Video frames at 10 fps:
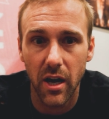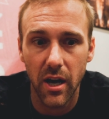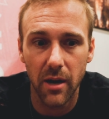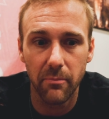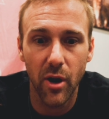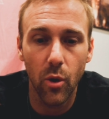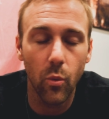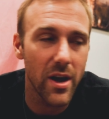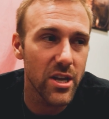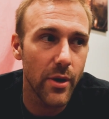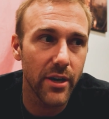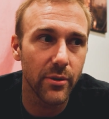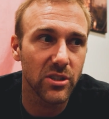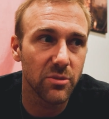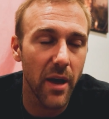no way you had
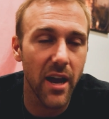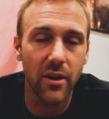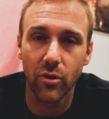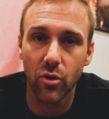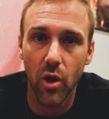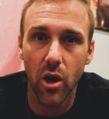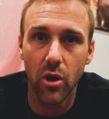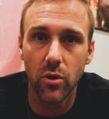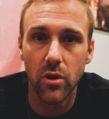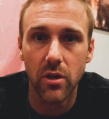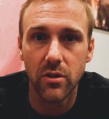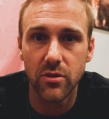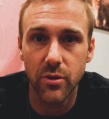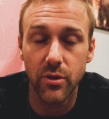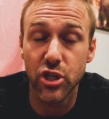to expand or grow
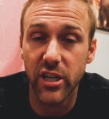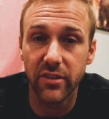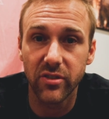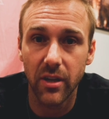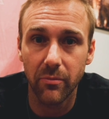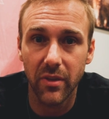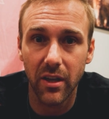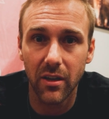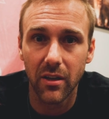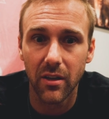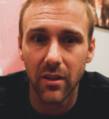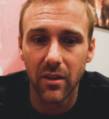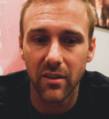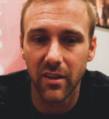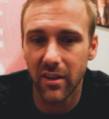to achieve something,
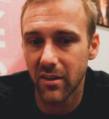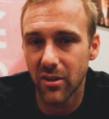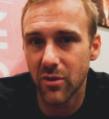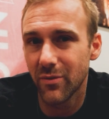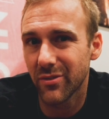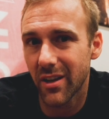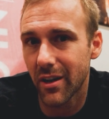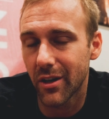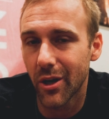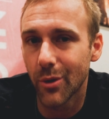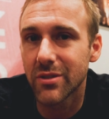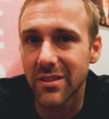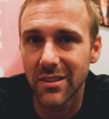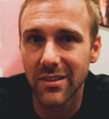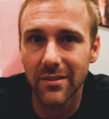then you've just kind of
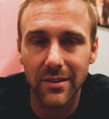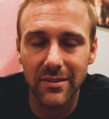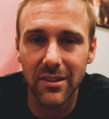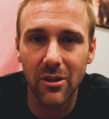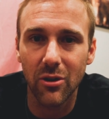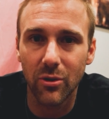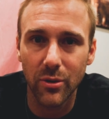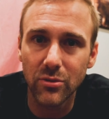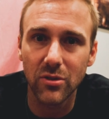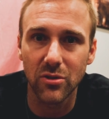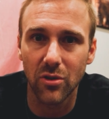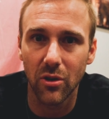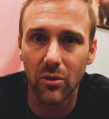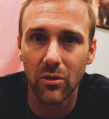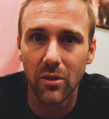coasted. It's like sitting on cruise
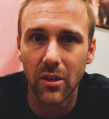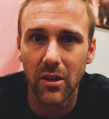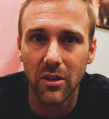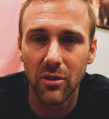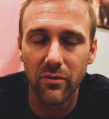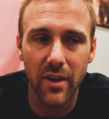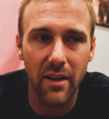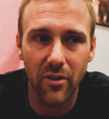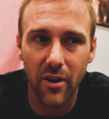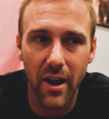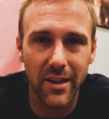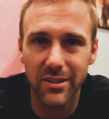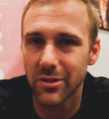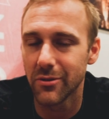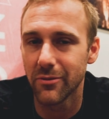control. You've never
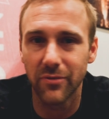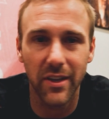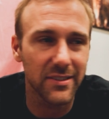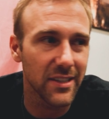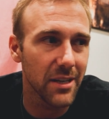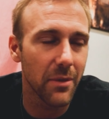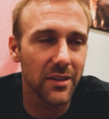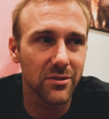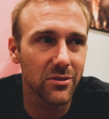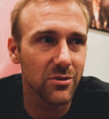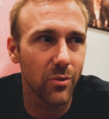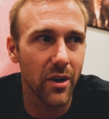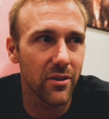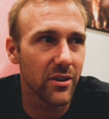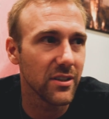had to flex any muscles,
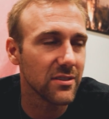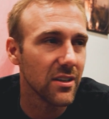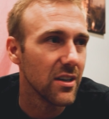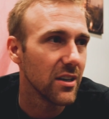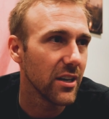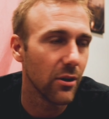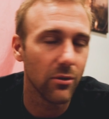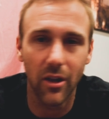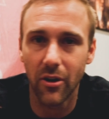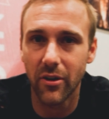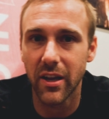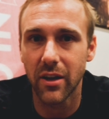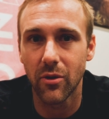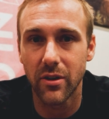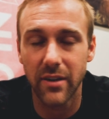whether it's,
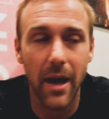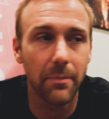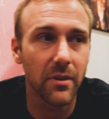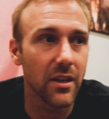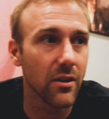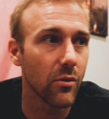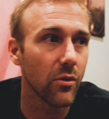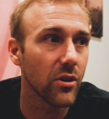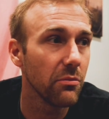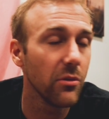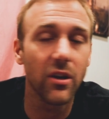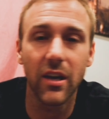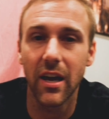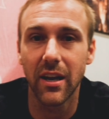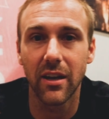learning or adapting or
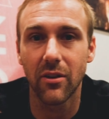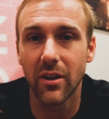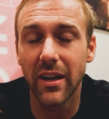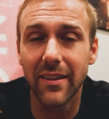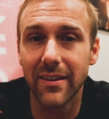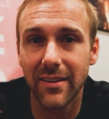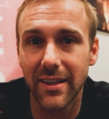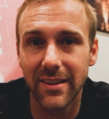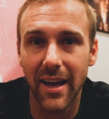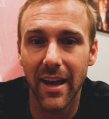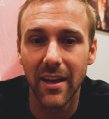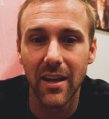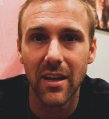communicating or anything like that.